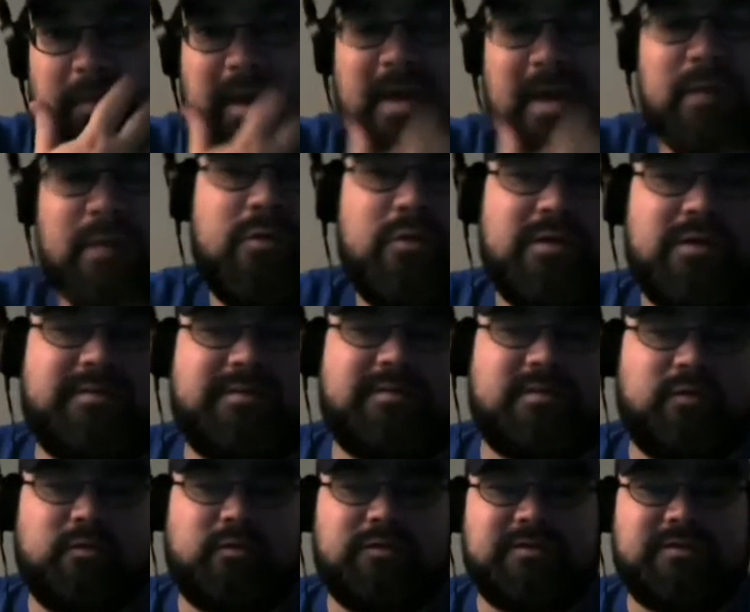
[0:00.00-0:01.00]
Adam West is
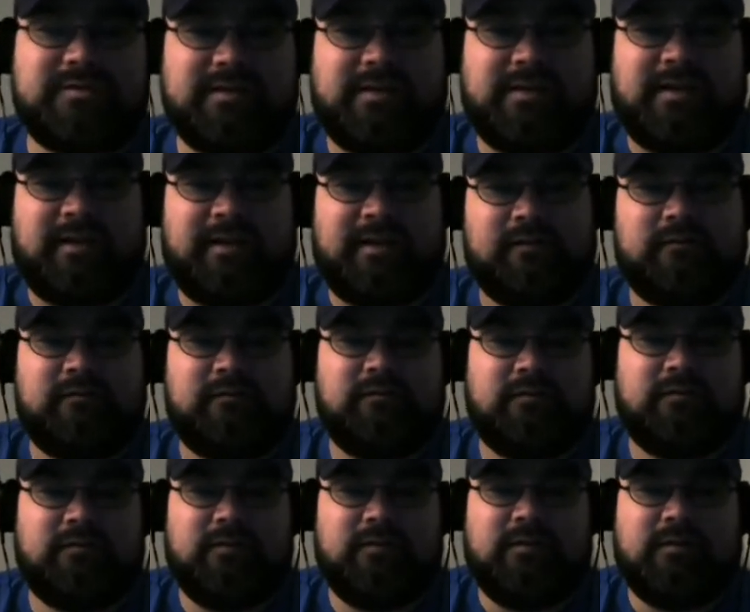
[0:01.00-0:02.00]
old and senile.
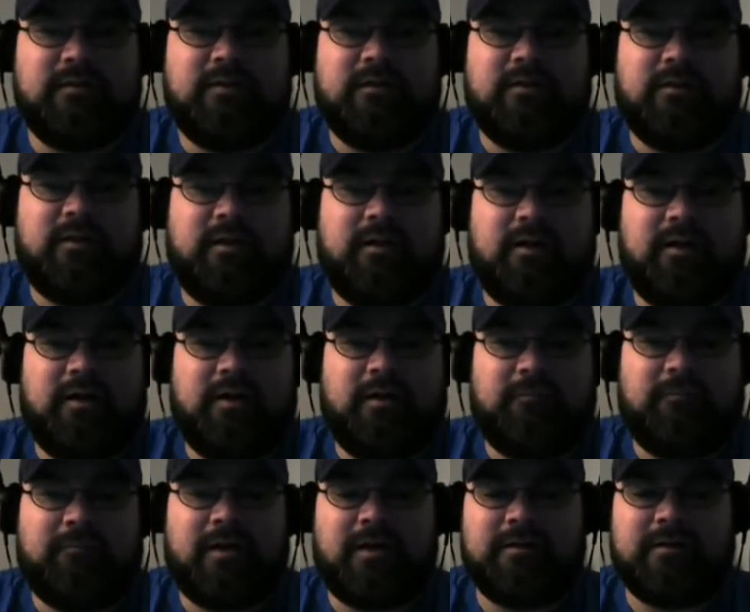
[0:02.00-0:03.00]

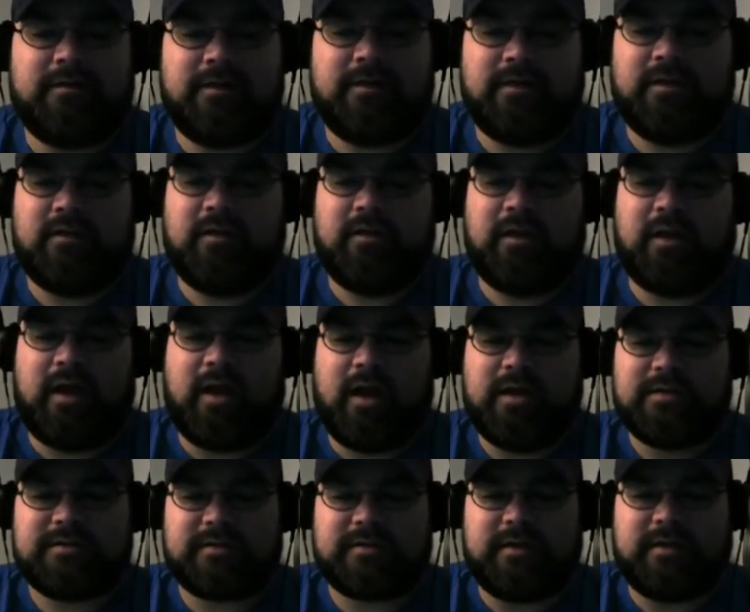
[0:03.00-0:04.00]

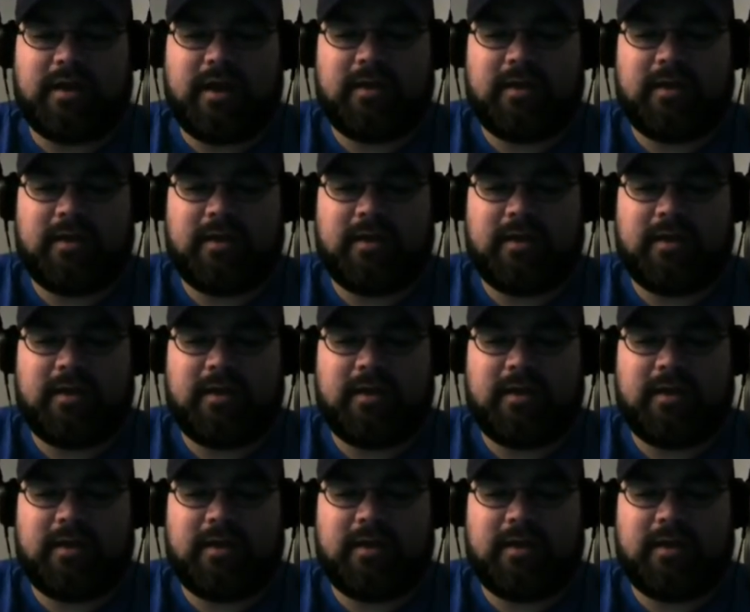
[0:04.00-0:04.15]
Honestly,